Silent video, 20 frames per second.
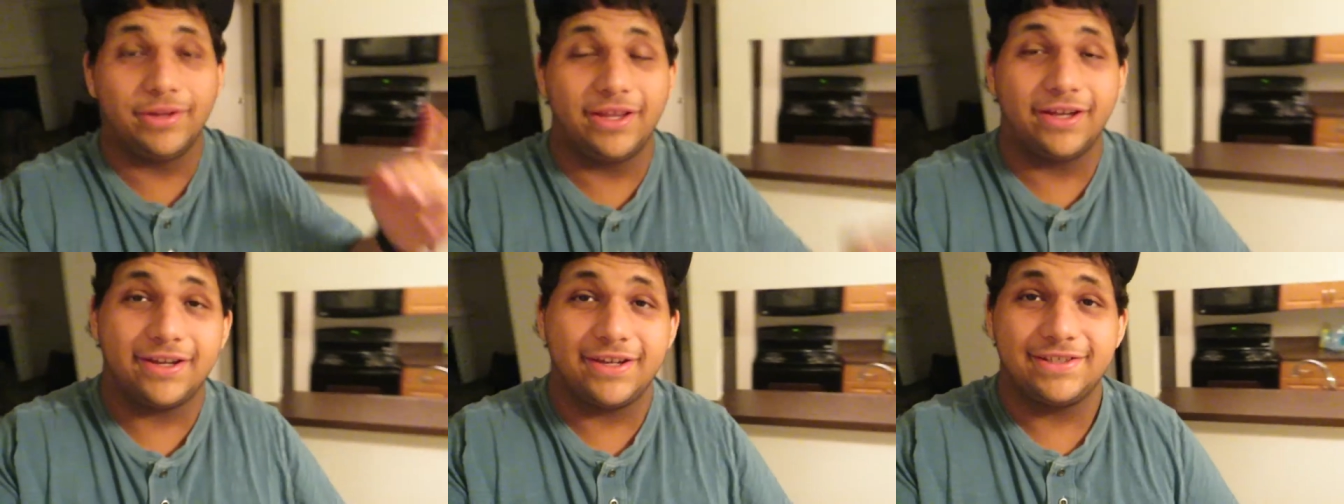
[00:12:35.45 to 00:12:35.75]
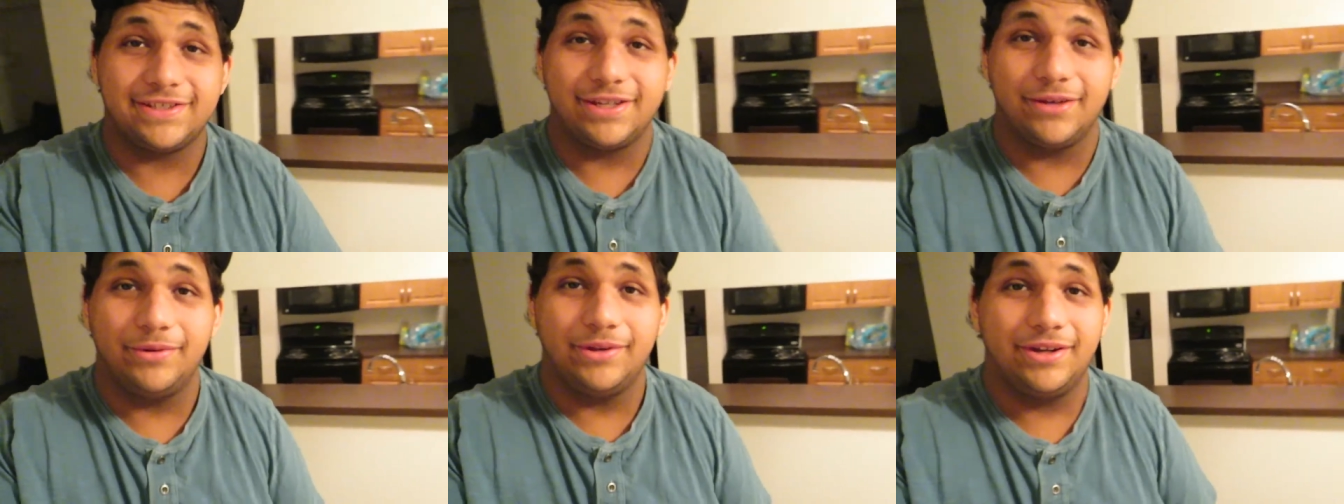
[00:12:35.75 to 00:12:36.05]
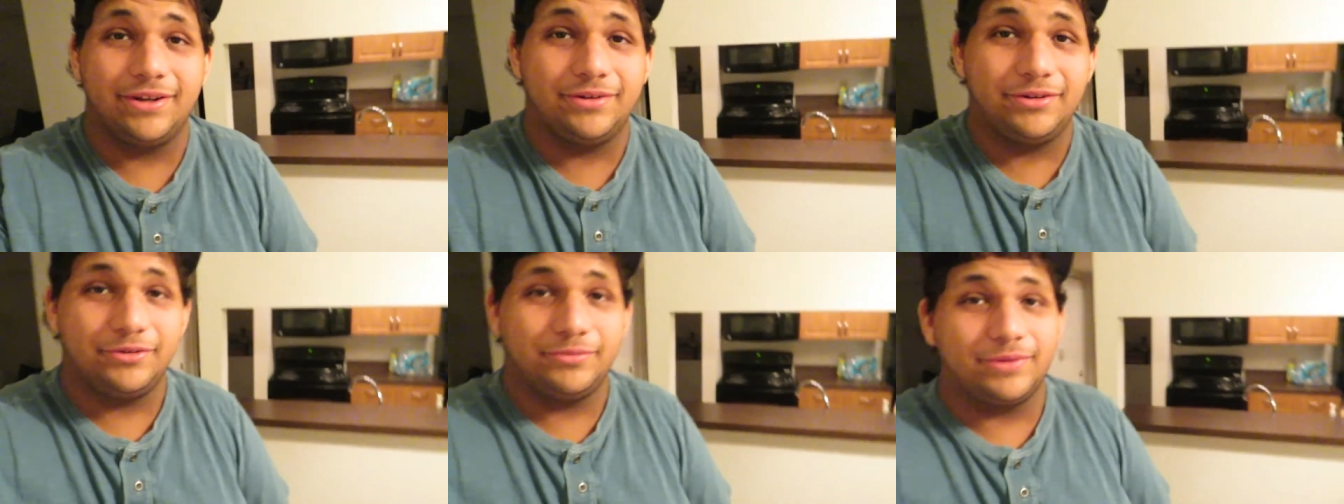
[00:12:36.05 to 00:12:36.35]
But like I said, we
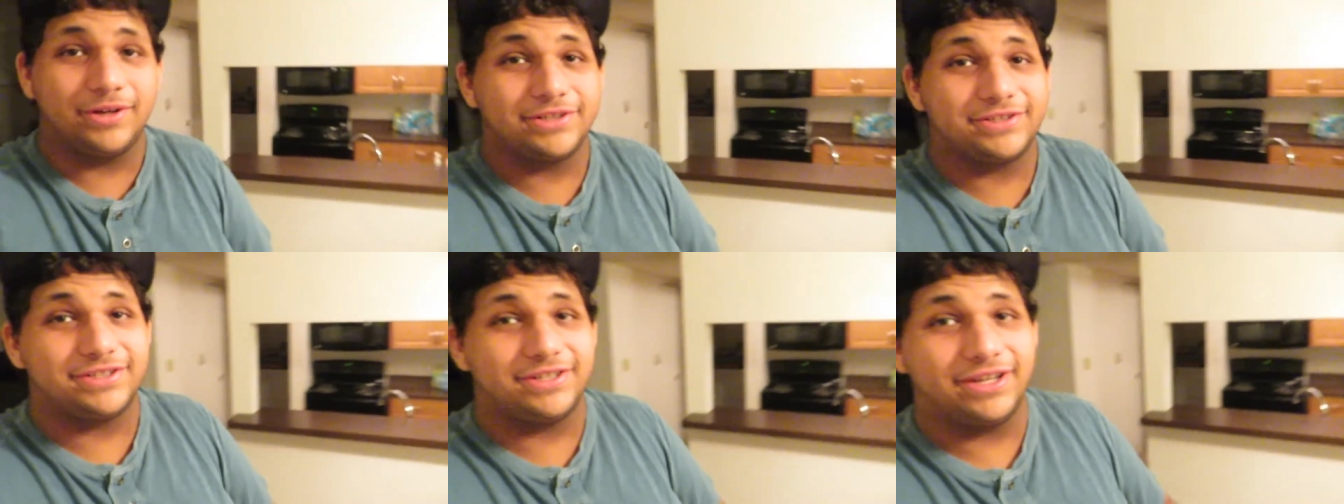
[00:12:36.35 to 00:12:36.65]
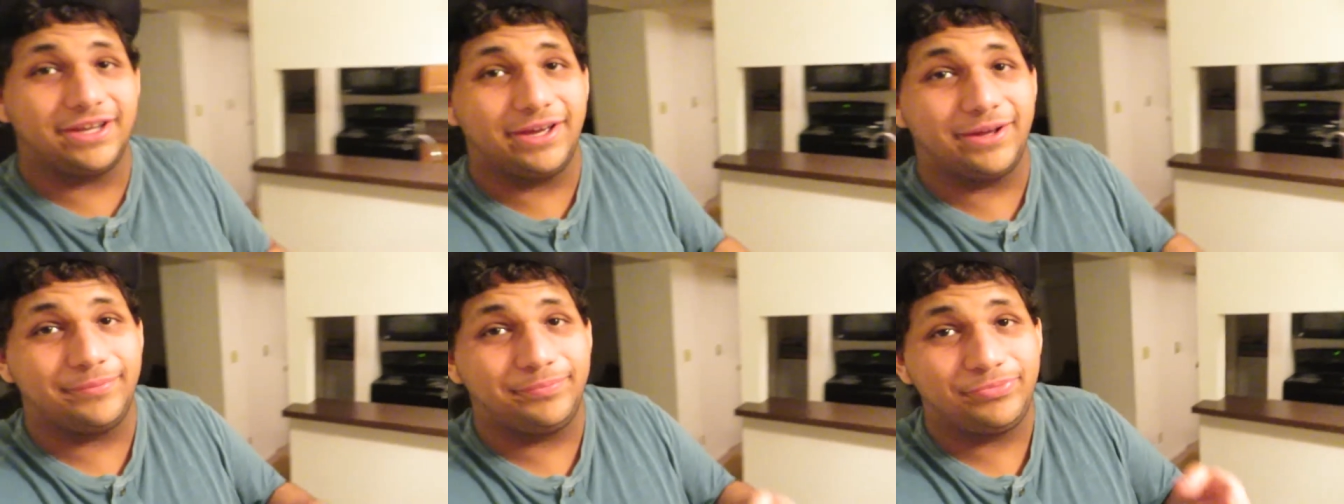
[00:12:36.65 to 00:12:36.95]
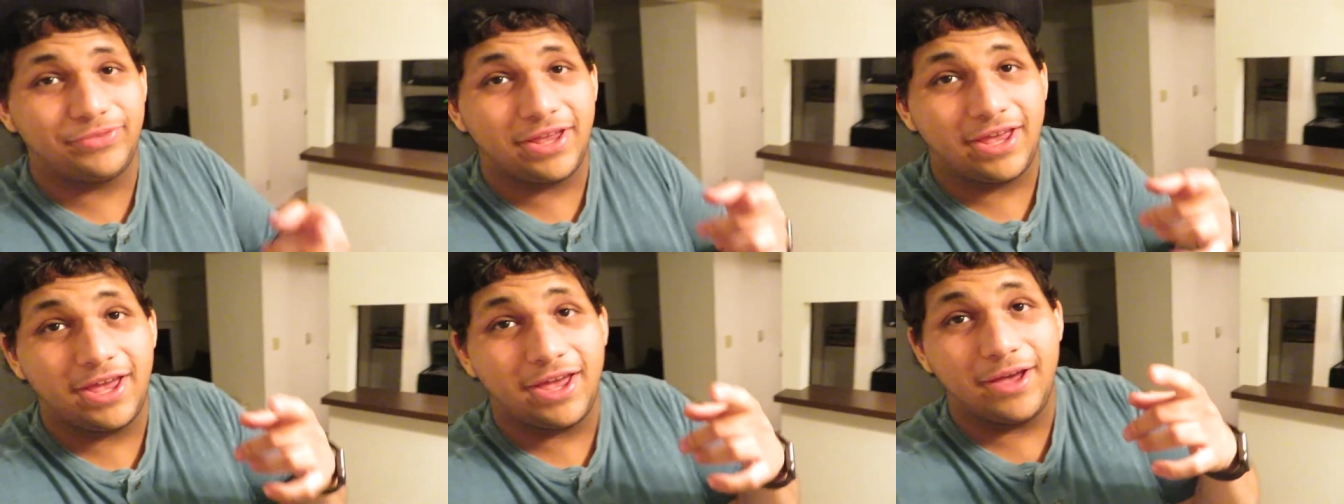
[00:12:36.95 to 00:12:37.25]
didn't do much today,
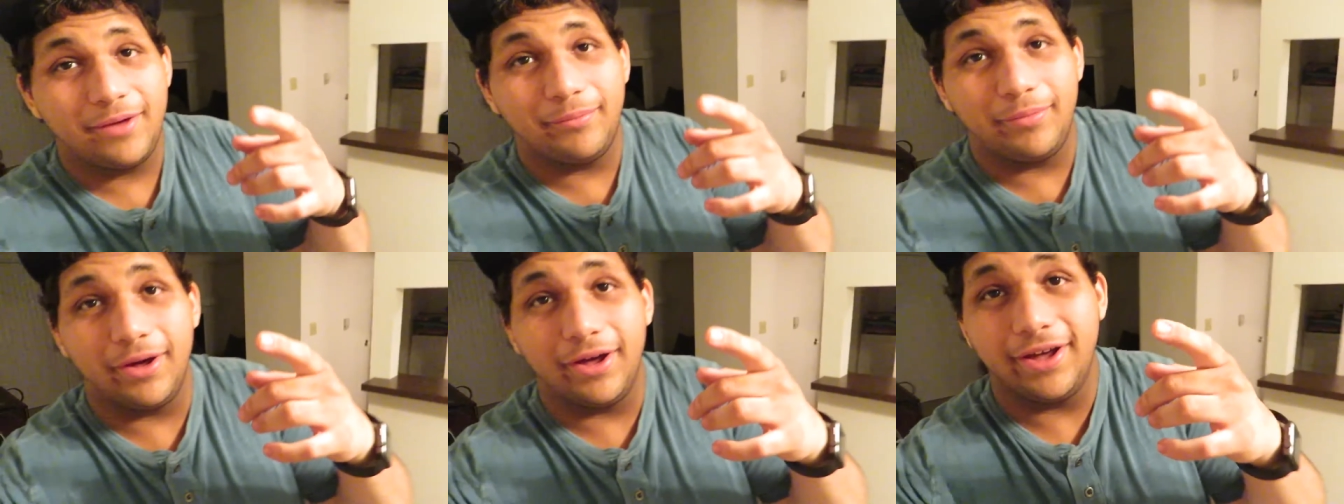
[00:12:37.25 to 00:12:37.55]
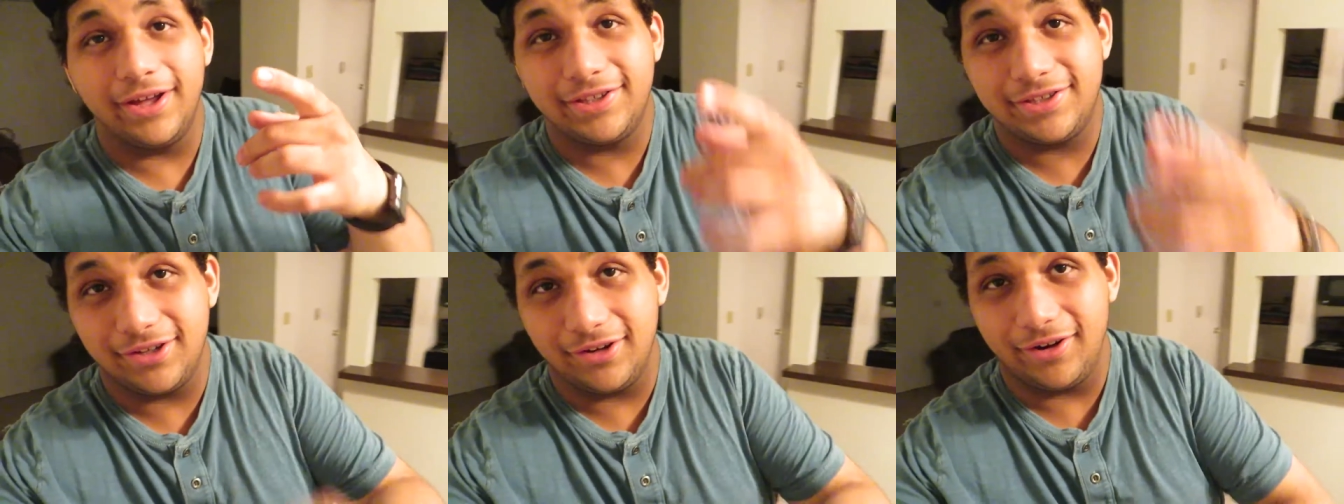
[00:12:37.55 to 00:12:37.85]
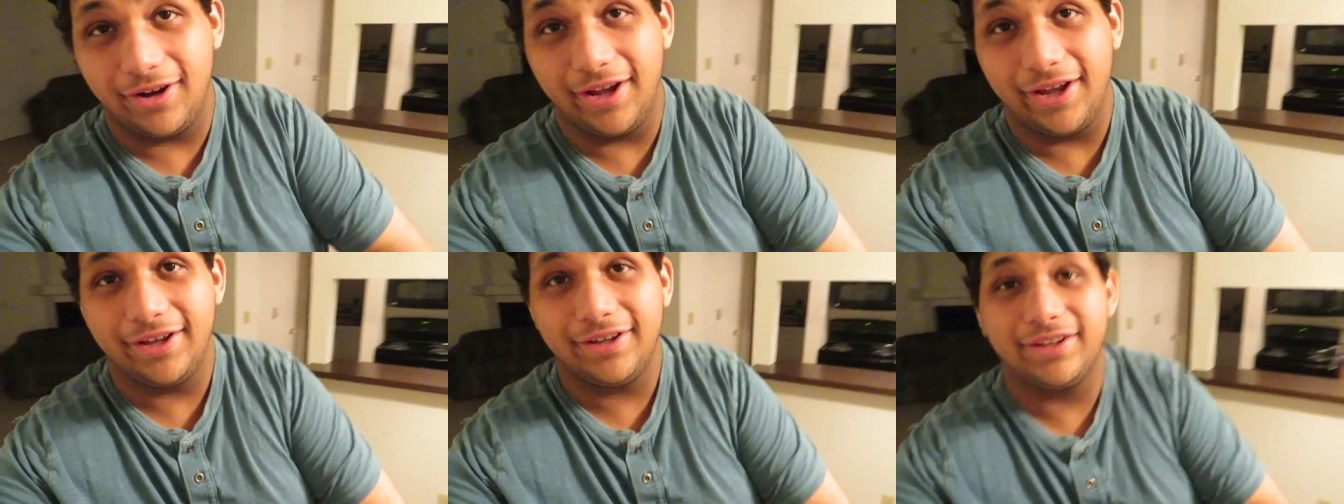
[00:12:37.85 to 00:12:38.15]
but it's
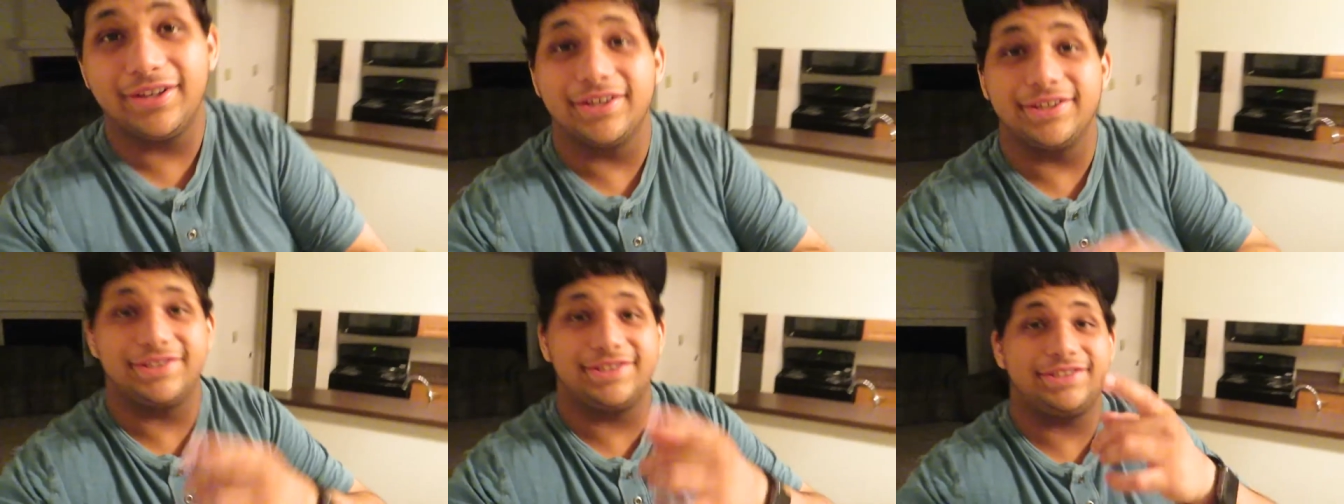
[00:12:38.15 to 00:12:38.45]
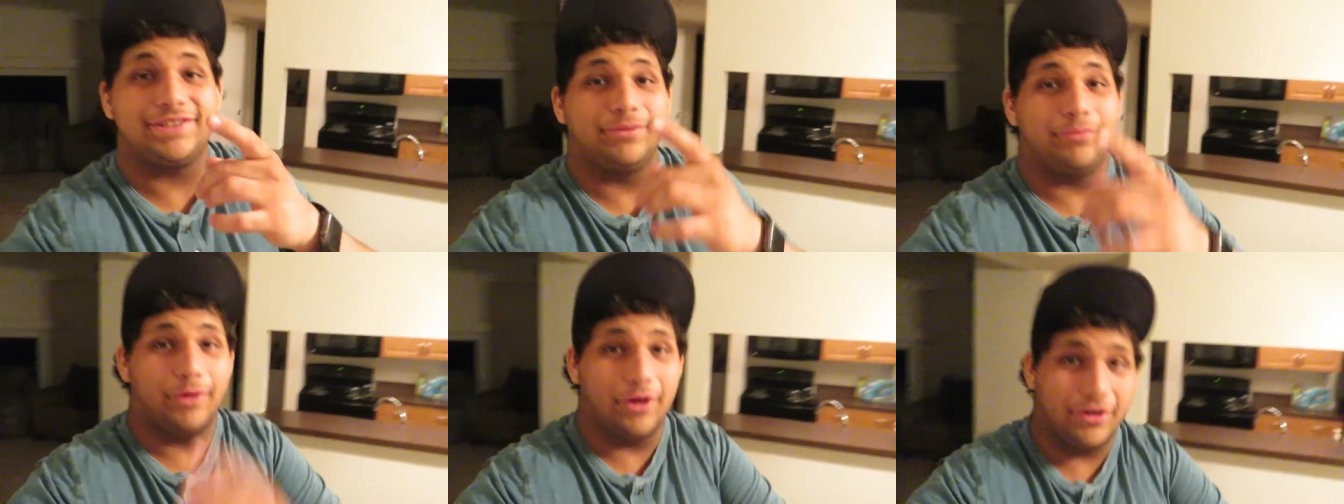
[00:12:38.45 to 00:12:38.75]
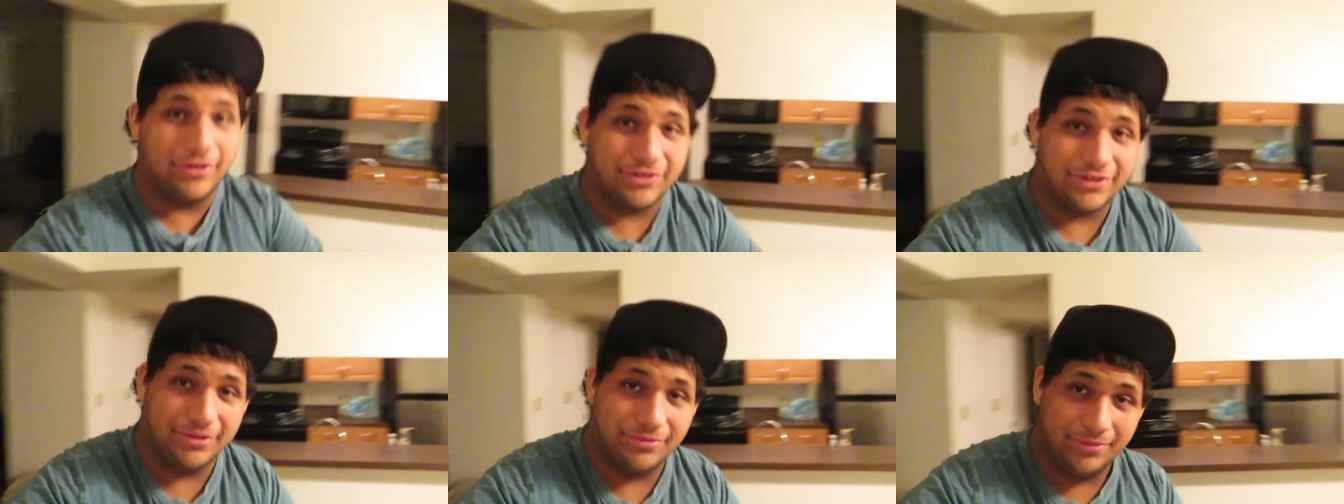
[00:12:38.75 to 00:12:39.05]
alright because
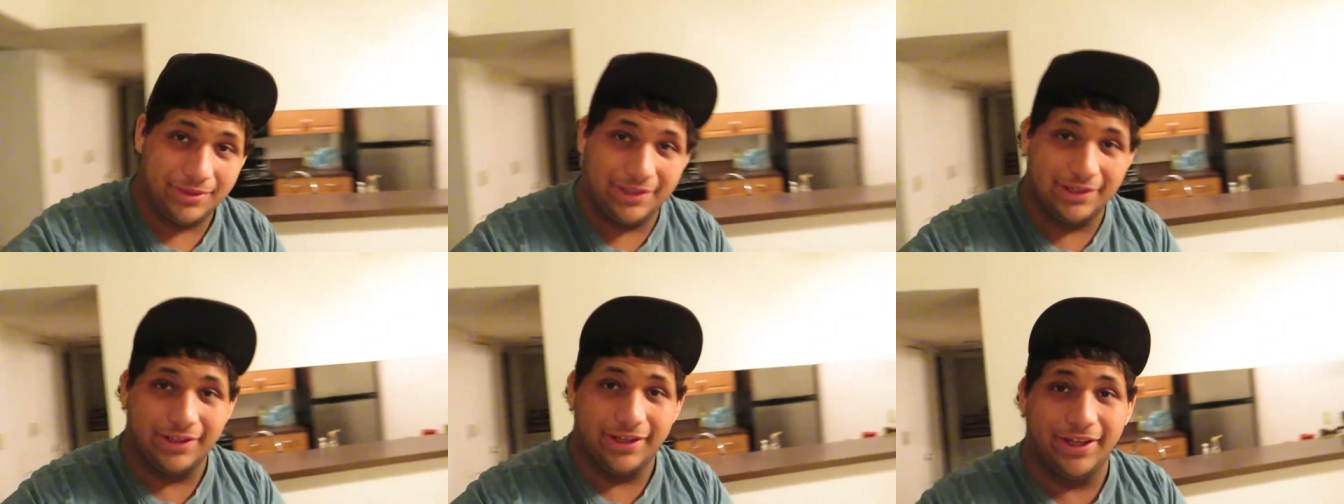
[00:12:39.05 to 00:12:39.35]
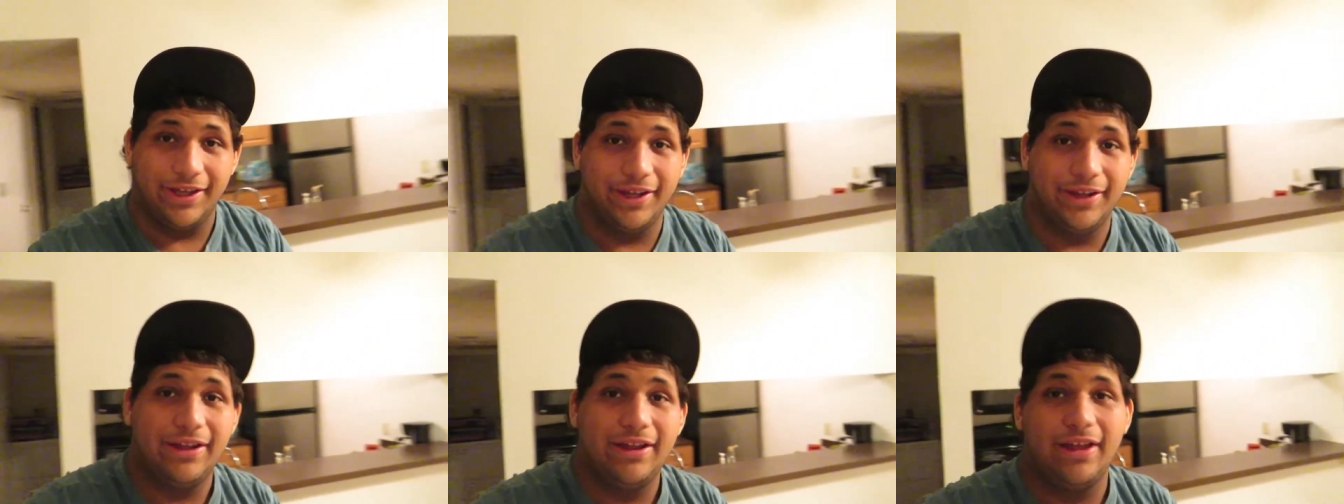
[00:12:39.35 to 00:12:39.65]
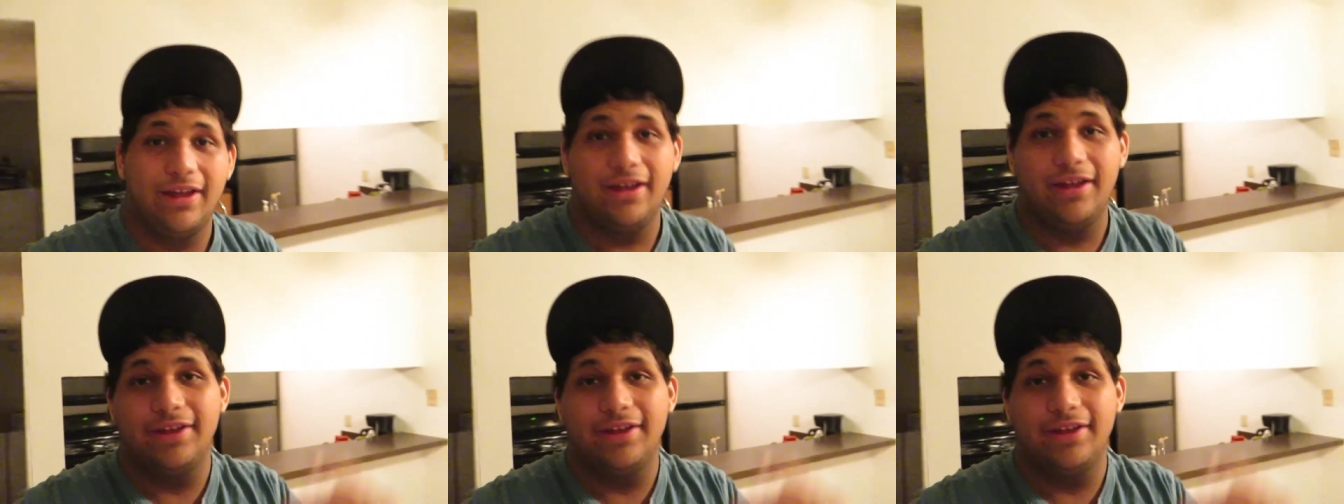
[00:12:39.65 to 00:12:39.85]
tomorrow's going to be lit.